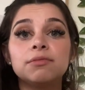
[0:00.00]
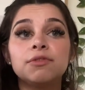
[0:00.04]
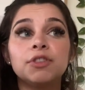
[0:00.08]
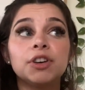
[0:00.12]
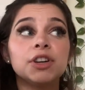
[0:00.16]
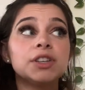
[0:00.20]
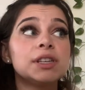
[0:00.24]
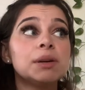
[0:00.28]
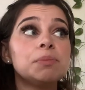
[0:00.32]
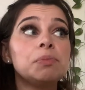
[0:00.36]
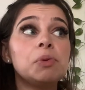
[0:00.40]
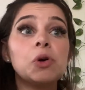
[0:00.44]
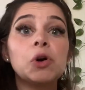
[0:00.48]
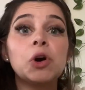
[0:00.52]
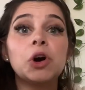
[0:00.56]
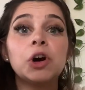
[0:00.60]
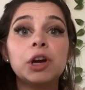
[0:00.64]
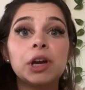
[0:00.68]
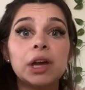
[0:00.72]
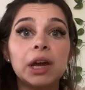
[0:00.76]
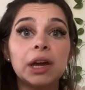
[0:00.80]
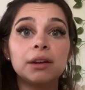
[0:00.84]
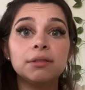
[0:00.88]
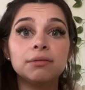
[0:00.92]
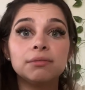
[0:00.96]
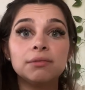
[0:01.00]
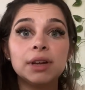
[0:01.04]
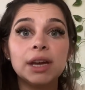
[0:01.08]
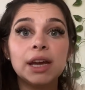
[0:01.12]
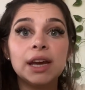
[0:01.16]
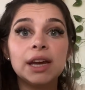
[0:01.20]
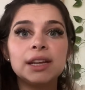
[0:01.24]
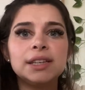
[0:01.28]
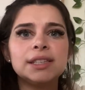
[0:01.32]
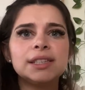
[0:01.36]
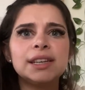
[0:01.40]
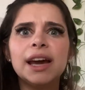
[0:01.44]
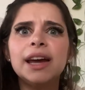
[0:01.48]
For example, cooking.
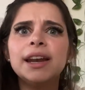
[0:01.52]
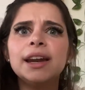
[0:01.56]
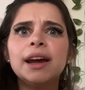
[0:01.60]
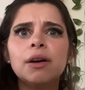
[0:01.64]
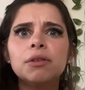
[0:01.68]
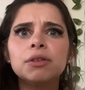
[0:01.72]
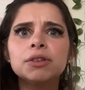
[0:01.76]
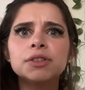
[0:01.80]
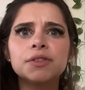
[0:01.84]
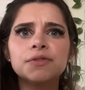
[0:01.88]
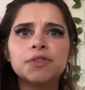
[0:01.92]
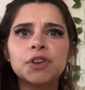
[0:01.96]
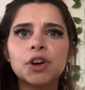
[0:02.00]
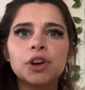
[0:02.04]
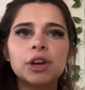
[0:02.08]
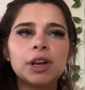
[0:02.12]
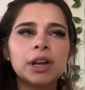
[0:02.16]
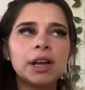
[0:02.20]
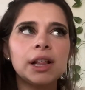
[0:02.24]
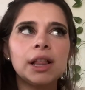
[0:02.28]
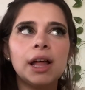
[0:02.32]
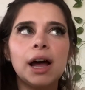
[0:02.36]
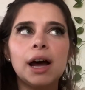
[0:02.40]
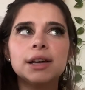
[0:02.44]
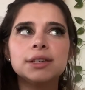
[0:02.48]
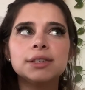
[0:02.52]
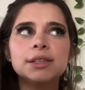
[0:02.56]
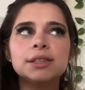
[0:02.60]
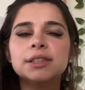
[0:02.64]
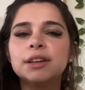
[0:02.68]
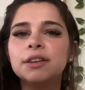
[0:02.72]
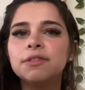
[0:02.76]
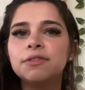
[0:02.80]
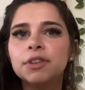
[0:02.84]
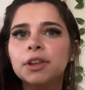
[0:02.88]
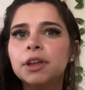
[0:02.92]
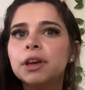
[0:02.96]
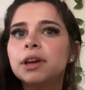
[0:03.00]
10 hours of cooking classes,
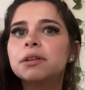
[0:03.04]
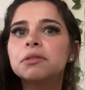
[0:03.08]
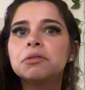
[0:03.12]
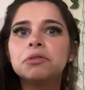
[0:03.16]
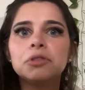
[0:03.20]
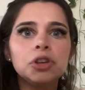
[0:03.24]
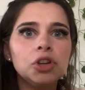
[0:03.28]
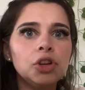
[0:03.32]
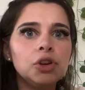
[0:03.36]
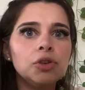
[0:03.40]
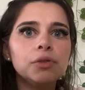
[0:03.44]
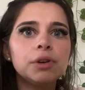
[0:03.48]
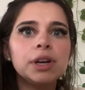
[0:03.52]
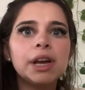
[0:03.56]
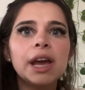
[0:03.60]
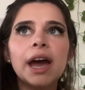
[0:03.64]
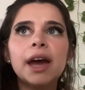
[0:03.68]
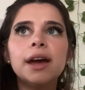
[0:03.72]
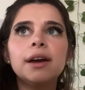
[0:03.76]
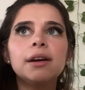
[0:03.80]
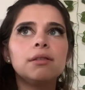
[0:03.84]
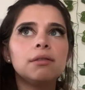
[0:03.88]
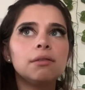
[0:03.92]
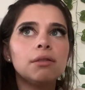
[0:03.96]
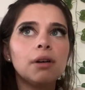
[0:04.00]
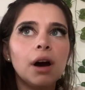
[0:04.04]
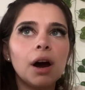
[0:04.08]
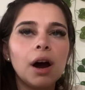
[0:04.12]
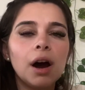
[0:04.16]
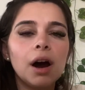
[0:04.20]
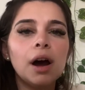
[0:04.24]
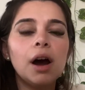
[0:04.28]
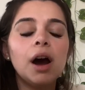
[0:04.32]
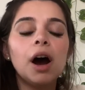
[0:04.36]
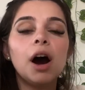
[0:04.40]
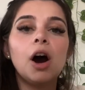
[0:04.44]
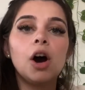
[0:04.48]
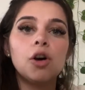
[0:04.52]
I feel like you'd get
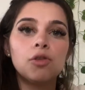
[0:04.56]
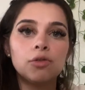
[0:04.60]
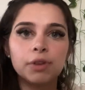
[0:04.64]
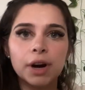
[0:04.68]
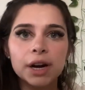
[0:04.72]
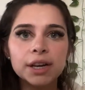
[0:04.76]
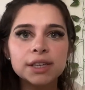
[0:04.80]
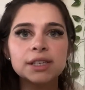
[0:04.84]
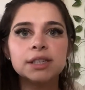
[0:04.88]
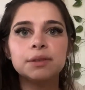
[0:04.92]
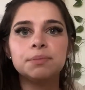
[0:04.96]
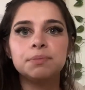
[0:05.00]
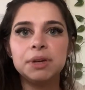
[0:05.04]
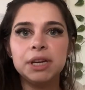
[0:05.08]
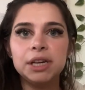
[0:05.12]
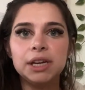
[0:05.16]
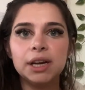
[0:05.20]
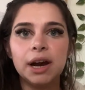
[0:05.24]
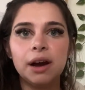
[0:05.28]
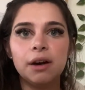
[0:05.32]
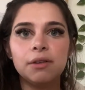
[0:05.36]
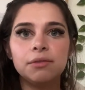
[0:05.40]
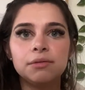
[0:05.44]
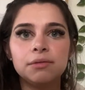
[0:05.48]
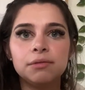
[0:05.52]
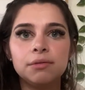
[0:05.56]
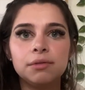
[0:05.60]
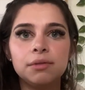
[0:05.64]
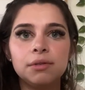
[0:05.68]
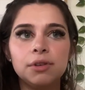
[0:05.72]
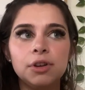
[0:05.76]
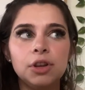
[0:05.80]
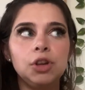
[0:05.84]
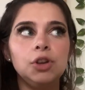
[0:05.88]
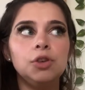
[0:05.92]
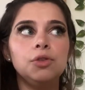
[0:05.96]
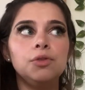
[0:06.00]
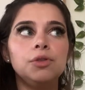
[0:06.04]
a recipe down.
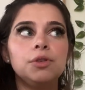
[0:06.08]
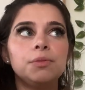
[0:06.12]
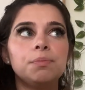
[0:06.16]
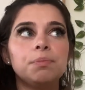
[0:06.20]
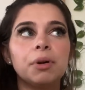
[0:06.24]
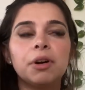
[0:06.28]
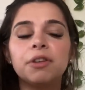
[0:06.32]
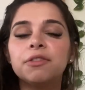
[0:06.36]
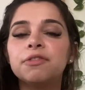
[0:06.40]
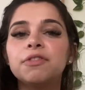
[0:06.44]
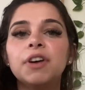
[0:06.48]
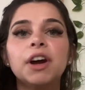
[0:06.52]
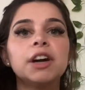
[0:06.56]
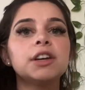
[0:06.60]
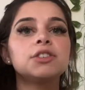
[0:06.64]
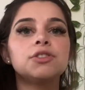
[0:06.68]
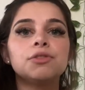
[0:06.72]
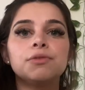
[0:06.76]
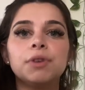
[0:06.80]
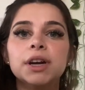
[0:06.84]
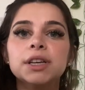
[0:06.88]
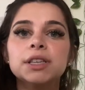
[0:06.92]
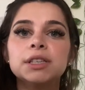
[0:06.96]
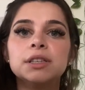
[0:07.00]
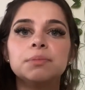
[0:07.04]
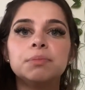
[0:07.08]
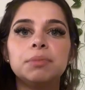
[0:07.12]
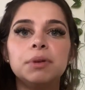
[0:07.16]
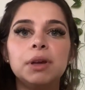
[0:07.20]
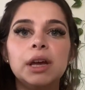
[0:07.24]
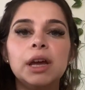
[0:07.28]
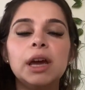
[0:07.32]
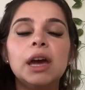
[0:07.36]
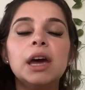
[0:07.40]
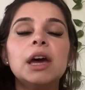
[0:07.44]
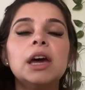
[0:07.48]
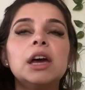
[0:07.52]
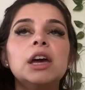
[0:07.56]
You'd perfect a
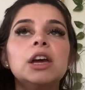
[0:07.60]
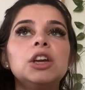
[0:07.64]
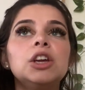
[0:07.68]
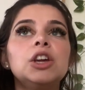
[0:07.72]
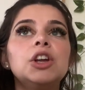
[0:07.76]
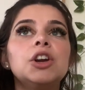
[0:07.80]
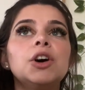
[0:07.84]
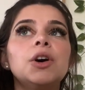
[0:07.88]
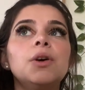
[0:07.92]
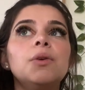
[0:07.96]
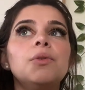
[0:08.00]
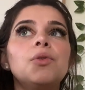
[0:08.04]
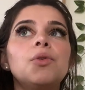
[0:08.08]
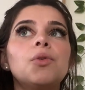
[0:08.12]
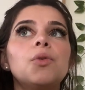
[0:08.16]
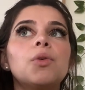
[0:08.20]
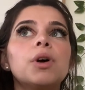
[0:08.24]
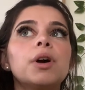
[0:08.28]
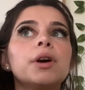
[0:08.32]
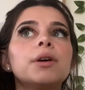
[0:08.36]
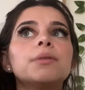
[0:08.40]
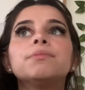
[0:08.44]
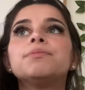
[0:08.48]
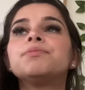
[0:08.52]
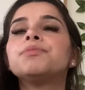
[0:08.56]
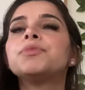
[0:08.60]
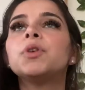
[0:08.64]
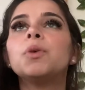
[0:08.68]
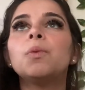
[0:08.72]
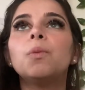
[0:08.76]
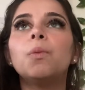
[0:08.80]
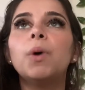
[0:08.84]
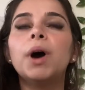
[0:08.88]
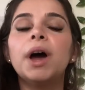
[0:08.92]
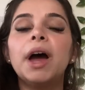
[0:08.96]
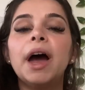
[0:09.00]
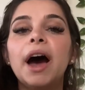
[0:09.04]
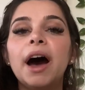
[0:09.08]
recipe, or
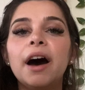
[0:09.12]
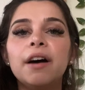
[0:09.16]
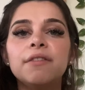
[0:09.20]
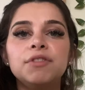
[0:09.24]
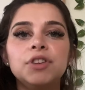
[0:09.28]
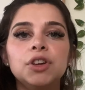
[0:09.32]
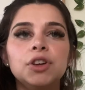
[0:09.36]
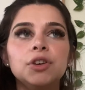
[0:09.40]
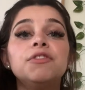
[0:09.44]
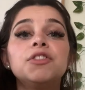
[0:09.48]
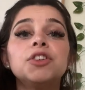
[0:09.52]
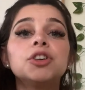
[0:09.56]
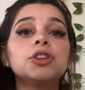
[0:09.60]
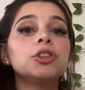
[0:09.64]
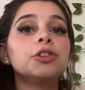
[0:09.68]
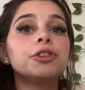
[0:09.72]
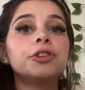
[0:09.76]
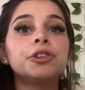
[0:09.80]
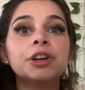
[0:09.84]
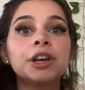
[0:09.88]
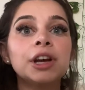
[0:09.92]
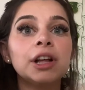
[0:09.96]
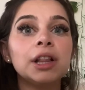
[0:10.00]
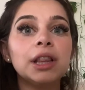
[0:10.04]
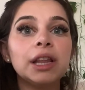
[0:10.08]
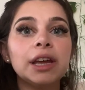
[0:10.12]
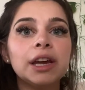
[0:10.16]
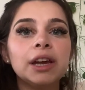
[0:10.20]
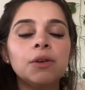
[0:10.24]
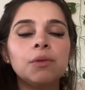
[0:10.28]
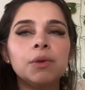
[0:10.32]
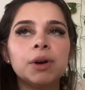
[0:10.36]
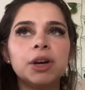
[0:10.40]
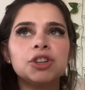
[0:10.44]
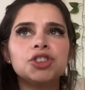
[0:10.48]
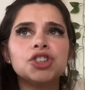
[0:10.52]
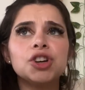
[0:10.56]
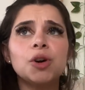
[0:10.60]
what have you. You're learning a
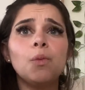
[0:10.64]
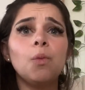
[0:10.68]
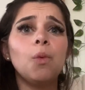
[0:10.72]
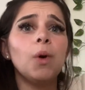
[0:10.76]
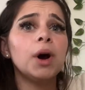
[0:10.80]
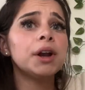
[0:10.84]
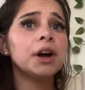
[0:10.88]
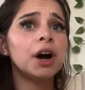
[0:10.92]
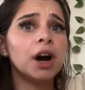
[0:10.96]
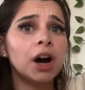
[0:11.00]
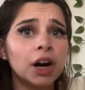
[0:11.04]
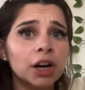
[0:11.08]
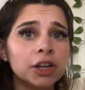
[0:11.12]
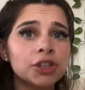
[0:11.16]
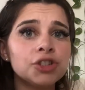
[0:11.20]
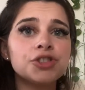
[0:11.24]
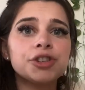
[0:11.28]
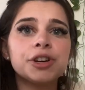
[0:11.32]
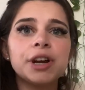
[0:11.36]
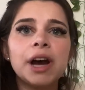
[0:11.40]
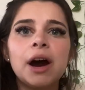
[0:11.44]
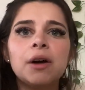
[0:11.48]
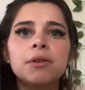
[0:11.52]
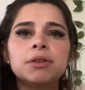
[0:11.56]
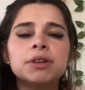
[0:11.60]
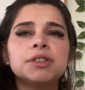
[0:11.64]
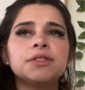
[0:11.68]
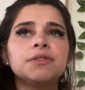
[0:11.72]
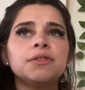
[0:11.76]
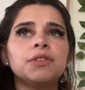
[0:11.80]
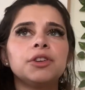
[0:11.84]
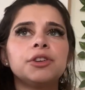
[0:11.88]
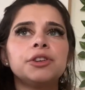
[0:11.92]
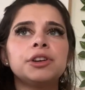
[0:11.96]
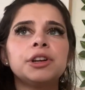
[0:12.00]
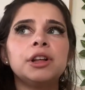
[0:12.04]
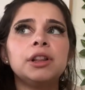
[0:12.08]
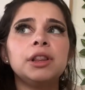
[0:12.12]
language. 100 hours of
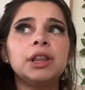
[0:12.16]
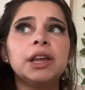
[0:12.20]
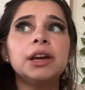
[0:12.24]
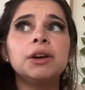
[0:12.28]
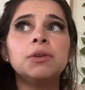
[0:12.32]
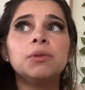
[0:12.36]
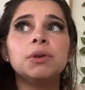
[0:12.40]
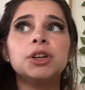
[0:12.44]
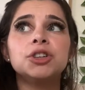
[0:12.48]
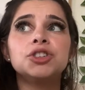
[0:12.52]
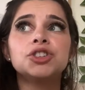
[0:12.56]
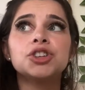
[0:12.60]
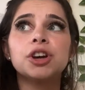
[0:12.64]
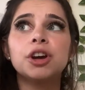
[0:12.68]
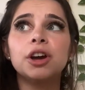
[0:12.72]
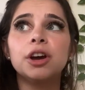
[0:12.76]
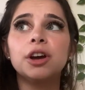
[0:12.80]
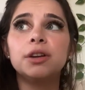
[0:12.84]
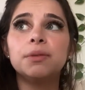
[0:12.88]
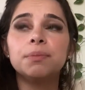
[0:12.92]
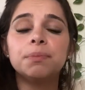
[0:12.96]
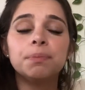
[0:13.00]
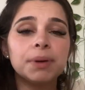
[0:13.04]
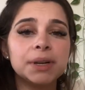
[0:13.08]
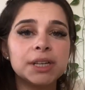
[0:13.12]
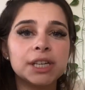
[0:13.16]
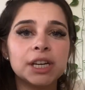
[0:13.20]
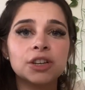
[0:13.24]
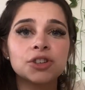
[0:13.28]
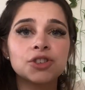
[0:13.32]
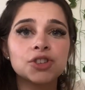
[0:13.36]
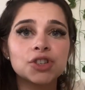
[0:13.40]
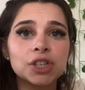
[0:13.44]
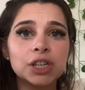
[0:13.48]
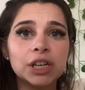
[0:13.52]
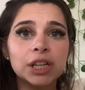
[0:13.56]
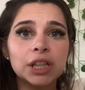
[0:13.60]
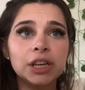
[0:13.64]
learning a language could
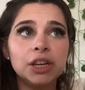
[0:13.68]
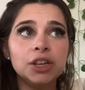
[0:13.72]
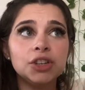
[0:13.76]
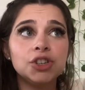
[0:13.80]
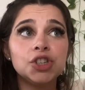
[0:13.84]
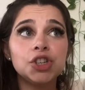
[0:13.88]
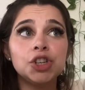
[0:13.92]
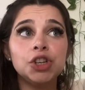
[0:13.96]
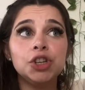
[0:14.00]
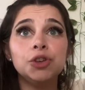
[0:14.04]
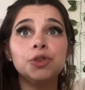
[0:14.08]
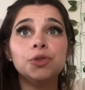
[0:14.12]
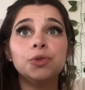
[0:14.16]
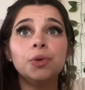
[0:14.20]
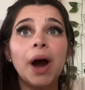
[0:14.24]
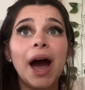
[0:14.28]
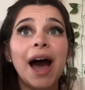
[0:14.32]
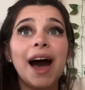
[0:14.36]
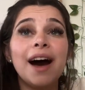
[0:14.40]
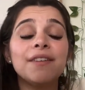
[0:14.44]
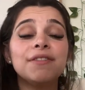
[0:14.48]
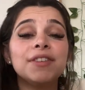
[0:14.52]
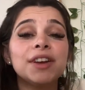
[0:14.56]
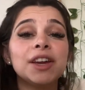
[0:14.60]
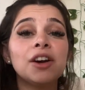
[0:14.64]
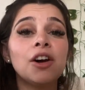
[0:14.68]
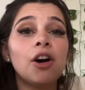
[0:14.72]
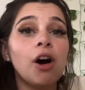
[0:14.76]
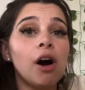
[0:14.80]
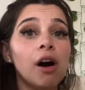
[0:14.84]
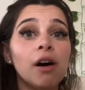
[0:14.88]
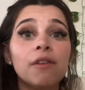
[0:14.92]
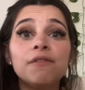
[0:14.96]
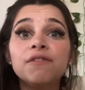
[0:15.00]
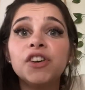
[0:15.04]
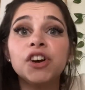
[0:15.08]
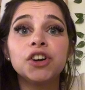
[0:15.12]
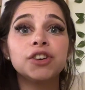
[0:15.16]
potentially lead to you having
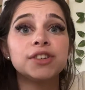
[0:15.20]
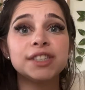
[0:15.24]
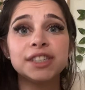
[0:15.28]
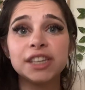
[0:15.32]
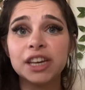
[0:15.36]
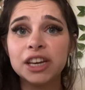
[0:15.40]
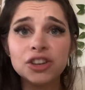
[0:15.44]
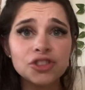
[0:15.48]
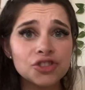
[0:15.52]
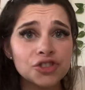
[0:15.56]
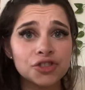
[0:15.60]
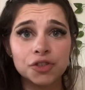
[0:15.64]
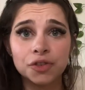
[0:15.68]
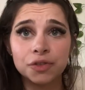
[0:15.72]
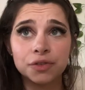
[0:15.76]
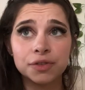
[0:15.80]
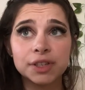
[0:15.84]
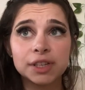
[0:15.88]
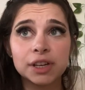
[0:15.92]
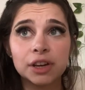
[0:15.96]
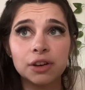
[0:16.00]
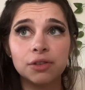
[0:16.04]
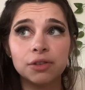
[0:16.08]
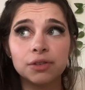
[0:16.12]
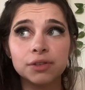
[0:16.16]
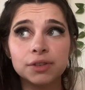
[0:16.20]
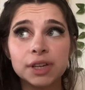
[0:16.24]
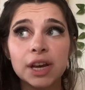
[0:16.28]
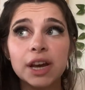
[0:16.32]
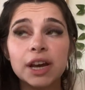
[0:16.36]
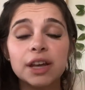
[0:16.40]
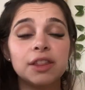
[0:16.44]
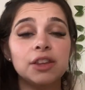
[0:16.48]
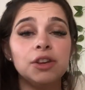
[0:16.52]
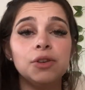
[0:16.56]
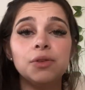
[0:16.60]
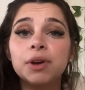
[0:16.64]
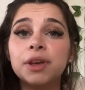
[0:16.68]
conversational skills
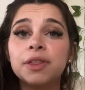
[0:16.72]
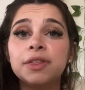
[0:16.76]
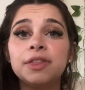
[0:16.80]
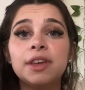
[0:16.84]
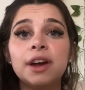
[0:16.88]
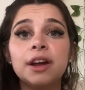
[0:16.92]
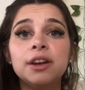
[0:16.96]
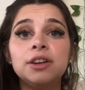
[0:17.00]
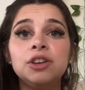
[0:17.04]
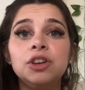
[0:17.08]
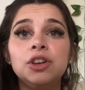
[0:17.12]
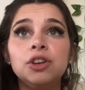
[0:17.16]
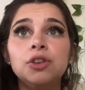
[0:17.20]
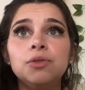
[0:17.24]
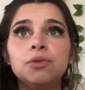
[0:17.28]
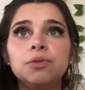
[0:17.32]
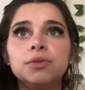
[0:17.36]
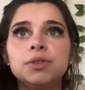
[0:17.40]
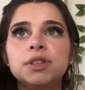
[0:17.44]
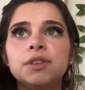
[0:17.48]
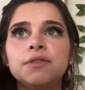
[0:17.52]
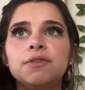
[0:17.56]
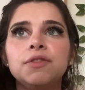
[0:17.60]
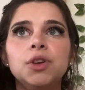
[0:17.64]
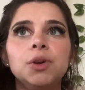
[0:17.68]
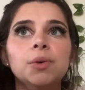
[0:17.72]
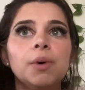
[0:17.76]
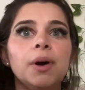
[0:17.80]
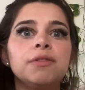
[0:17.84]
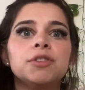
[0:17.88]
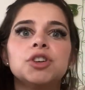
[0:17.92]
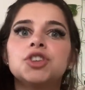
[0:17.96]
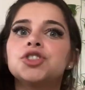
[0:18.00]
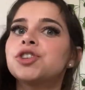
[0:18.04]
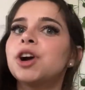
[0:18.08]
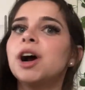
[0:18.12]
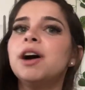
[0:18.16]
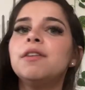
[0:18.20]
that you can then use if you
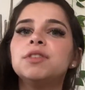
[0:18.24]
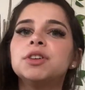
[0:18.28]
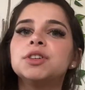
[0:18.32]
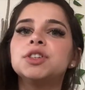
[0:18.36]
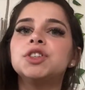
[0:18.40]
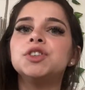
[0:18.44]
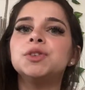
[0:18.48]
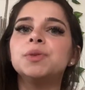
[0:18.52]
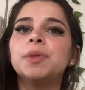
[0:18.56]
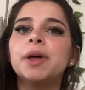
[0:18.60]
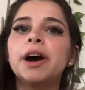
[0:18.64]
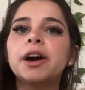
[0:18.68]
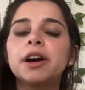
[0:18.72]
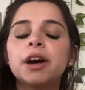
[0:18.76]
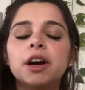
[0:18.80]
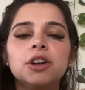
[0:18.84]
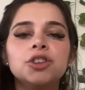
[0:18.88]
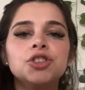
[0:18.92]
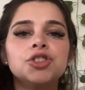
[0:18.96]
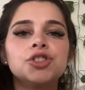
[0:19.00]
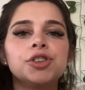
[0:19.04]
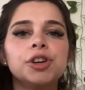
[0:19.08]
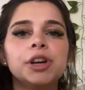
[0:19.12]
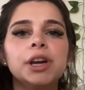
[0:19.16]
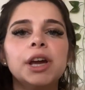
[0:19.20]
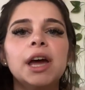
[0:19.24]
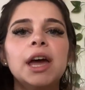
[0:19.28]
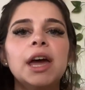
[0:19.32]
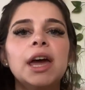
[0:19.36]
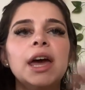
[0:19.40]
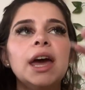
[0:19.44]
ever travel to that country.